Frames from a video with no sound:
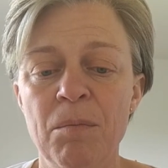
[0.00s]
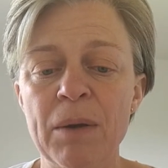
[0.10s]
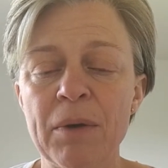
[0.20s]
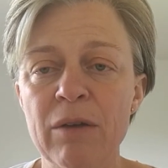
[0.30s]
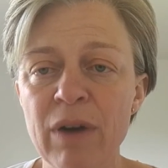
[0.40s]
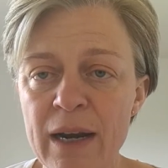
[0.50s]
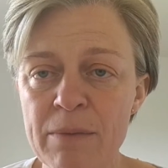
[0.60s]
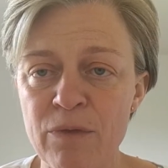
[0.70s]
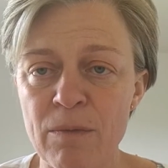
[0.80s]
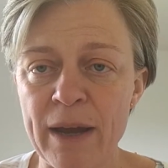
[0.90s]
but I'm going to run an
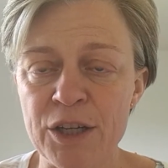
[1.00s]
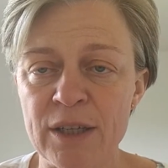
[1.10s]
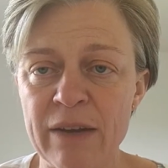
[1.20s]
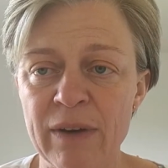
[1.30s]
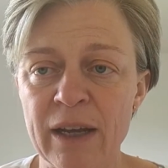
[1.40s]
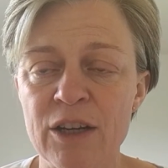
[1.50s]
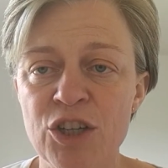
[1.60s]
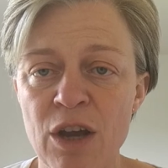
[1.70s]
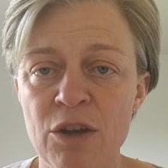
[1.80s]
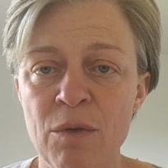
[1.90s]
information evening and
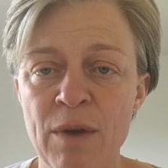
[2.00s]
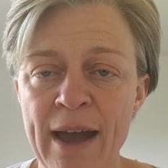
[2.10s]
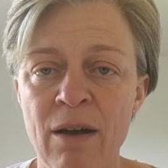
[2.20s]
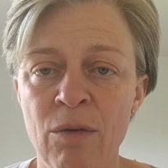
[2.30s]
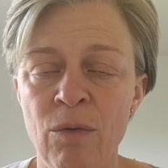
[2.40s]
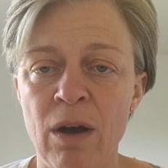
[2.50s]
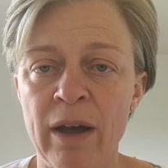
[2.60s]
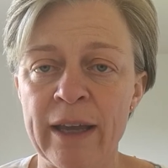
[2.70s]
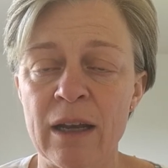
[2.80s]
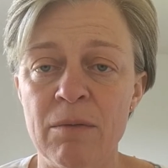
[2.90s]
show you how
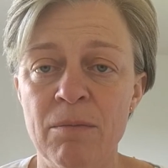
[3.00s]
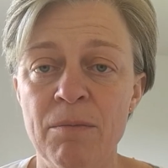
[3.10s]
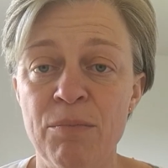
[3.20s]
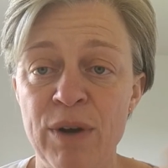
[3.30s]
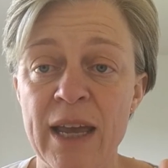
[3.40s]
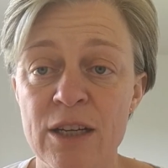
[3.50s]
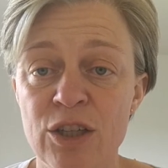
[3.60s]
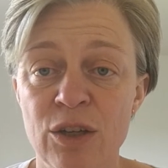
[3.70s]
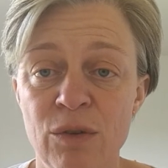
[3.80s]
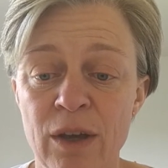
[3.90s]
I can bring it
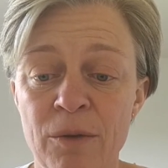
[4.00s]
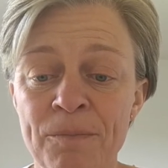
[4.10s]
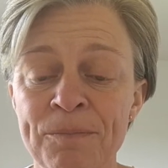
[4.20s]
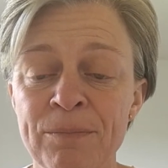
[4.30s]
to you.